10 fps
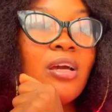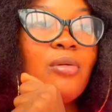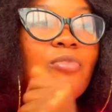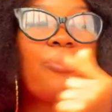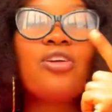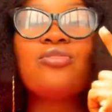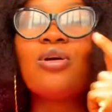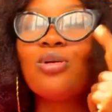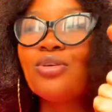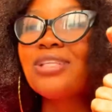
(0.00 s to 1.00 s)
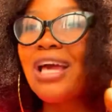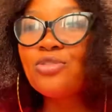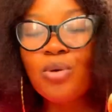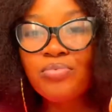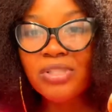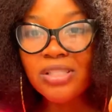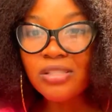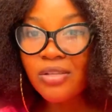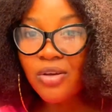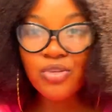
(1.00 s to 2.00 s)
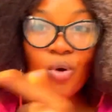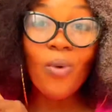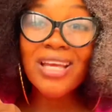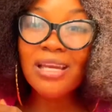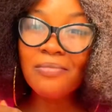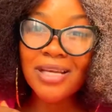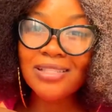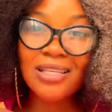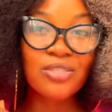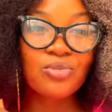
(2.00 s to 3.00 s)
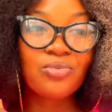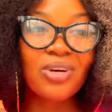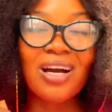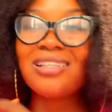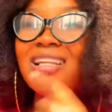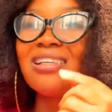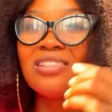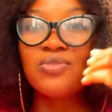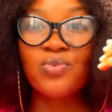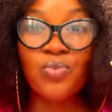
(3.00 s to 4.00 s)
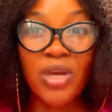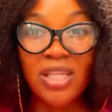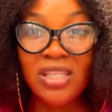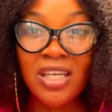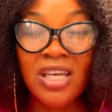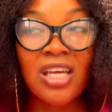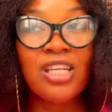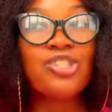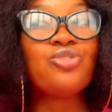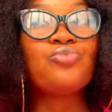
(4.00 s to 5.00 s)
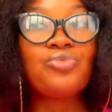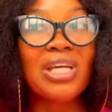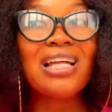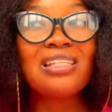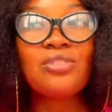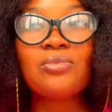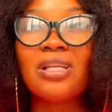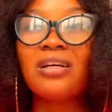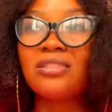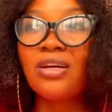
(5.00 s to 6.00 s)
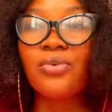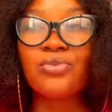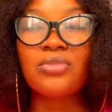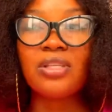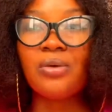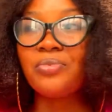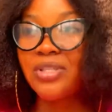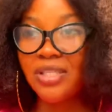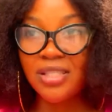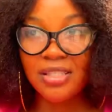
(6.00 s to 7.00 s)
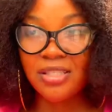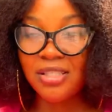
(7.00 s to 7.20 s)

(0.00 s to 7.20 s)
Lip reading: before you close your eyes, open it, your 1 year masters is over. And that is when the reality will now down with you that wait,